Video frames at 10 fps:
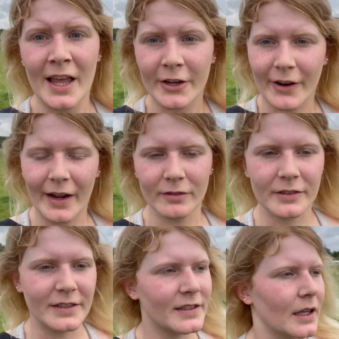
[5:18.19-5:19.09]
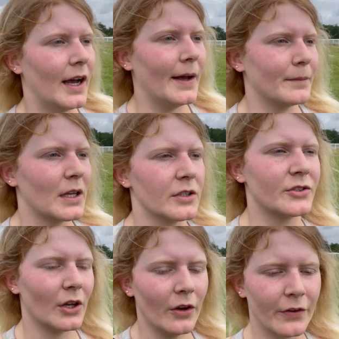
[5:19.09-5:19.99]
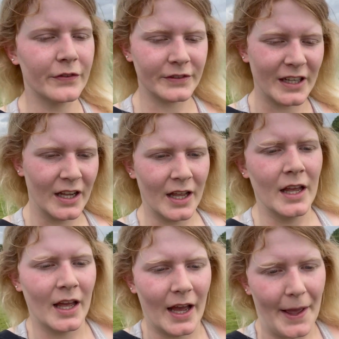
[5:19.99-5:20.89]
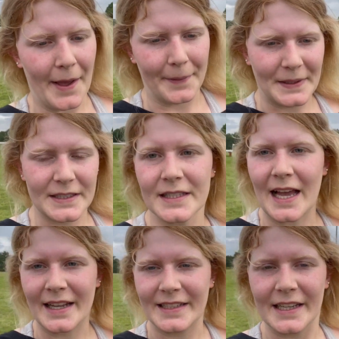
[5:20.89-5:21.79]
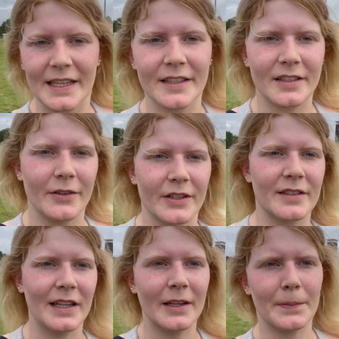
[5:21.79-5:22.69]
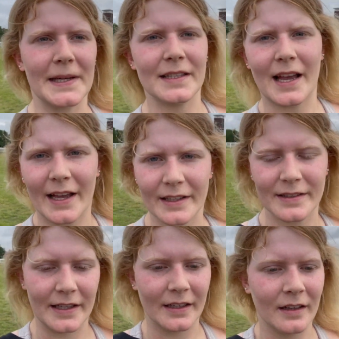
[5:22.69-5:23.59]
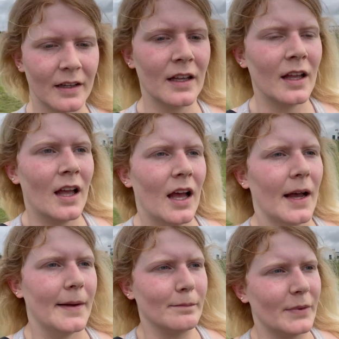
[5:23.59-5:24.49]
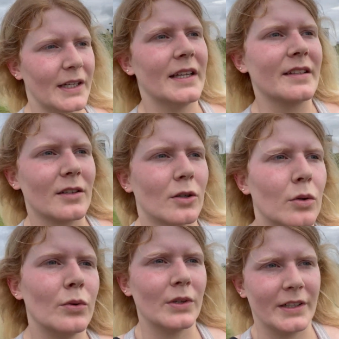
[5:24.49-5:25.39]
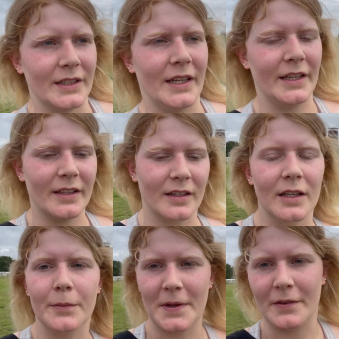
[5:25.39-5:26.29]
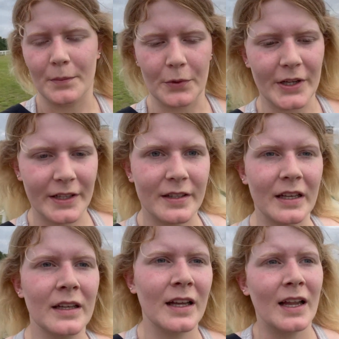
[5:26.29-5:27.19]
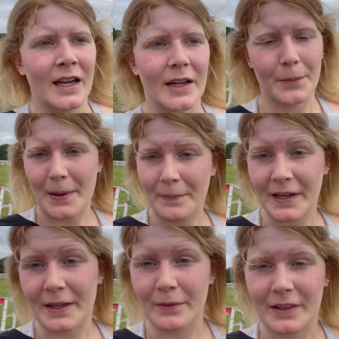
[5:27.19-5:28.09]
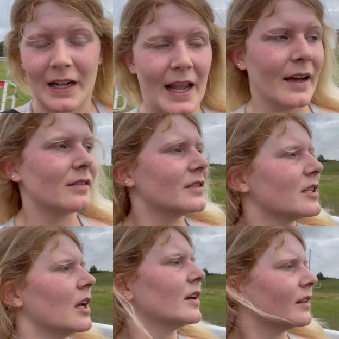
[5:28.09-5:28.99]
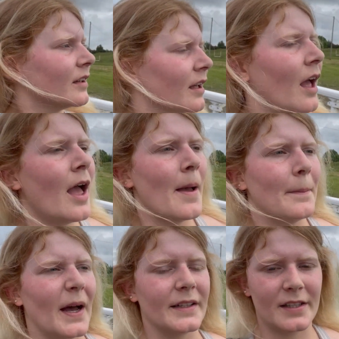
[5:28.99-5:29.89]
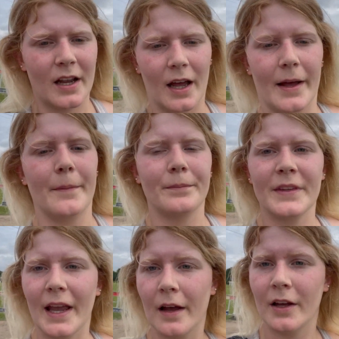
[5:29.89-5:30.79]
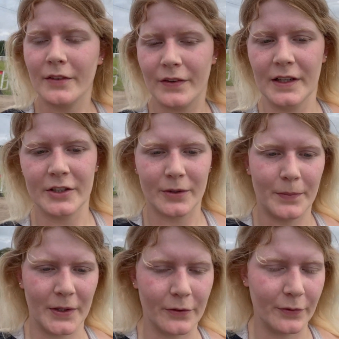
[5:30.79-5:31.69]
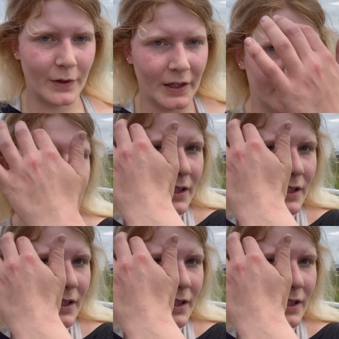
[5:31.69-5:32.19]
Ground's soft. It's sandy here, so it's a little bit taxing, but it is a cooler day. There's a little bit of a breeze, a little bit muggy with the clouds, but yeah, hopefully it should be all fine.